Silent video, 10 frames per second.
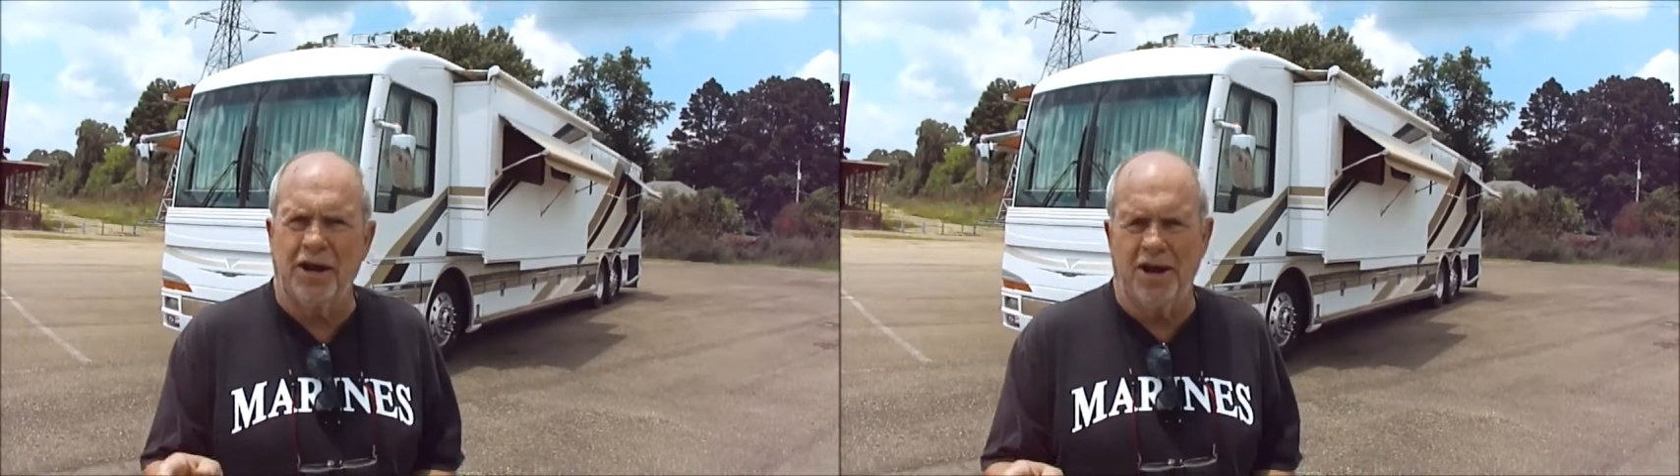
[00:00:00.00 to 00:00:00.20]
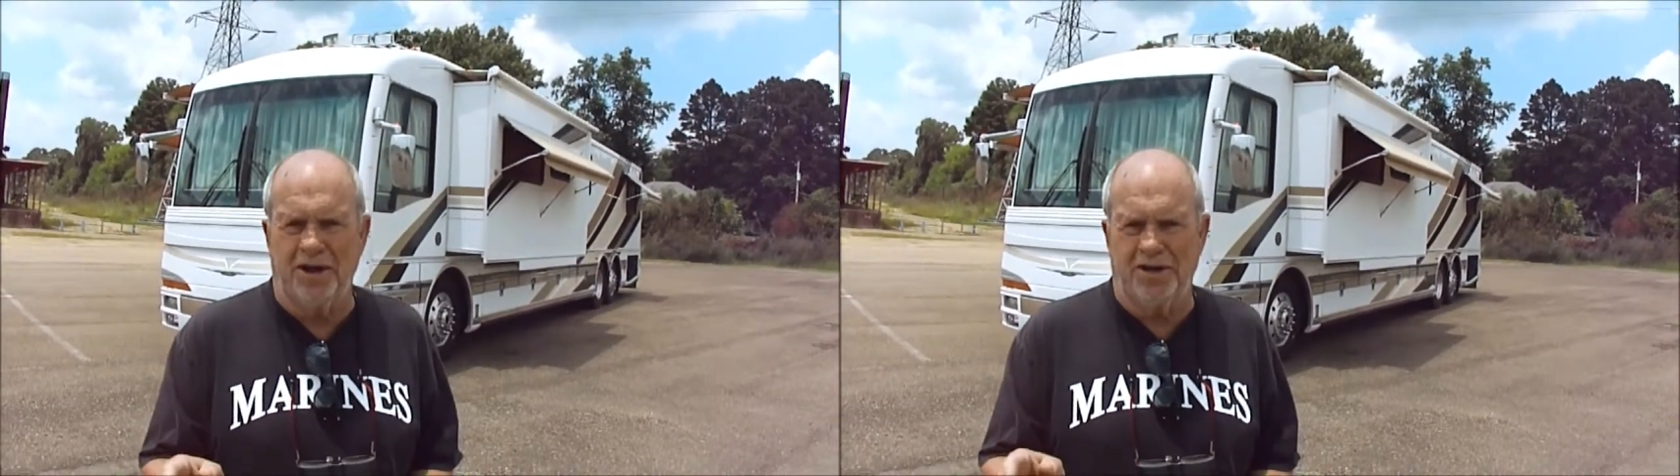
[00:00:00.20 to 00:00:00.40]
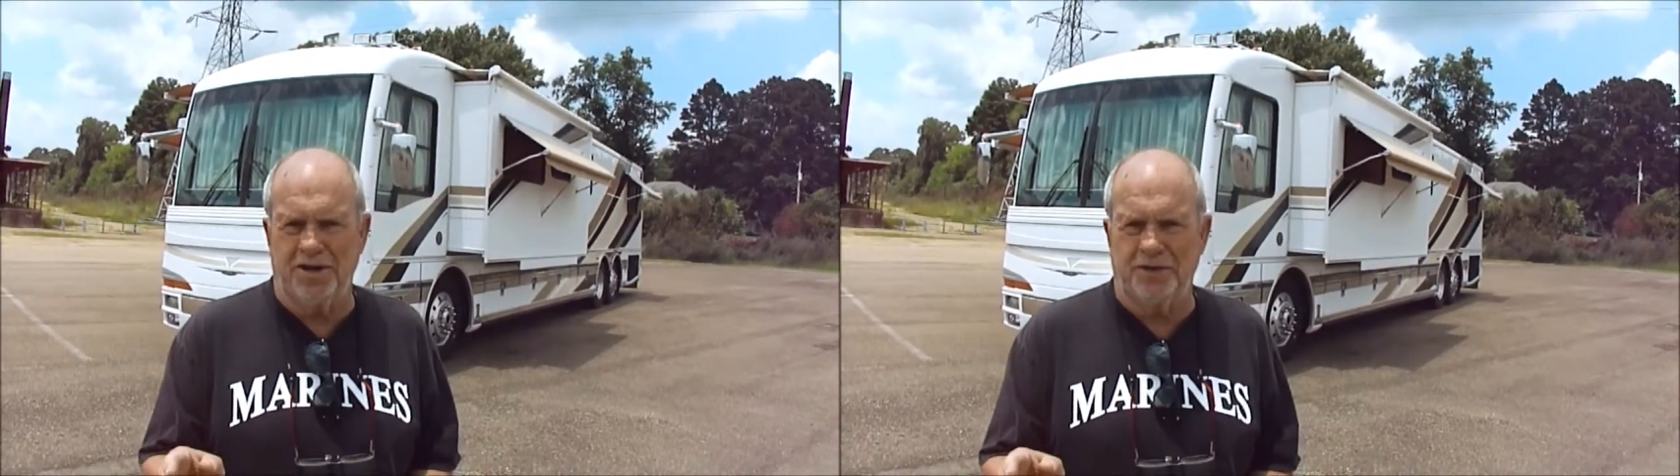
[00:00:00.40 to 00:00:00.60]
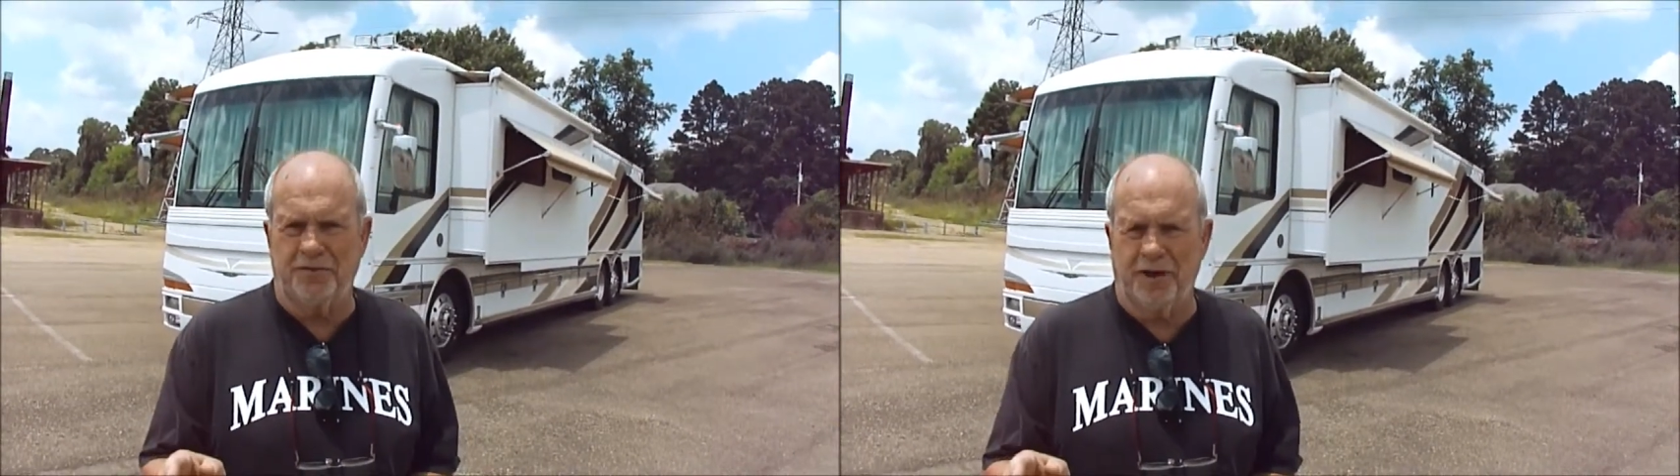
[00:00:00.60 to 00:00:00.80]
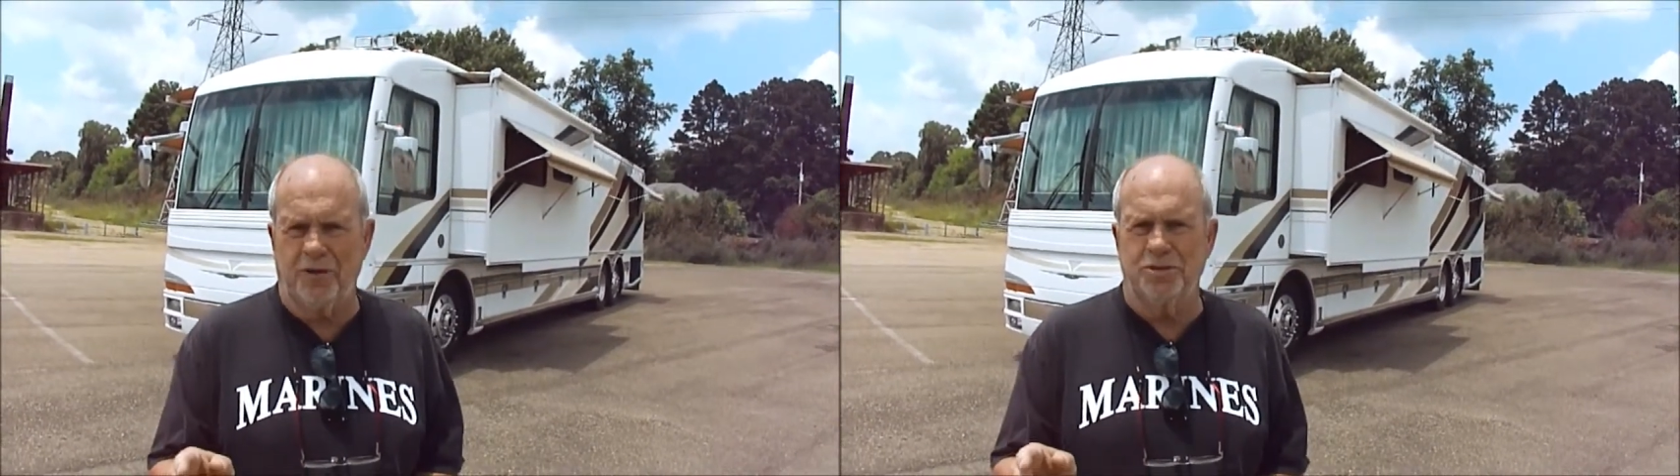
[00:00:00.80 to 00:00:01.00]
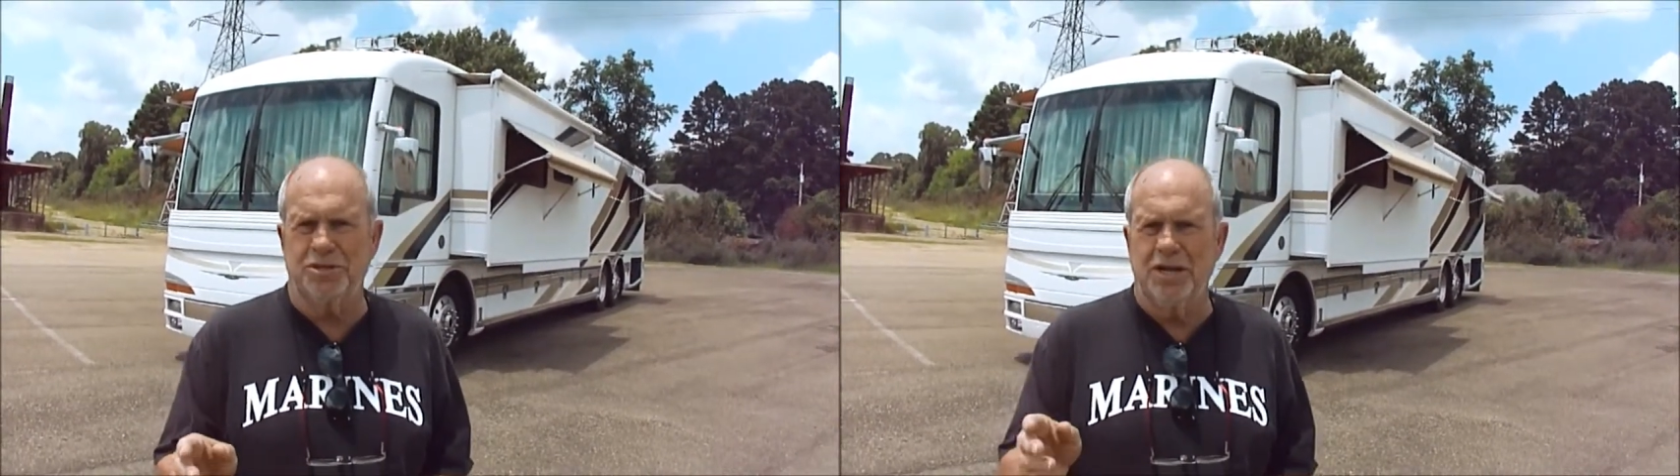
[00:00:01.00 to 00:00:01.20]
Heritage, folks.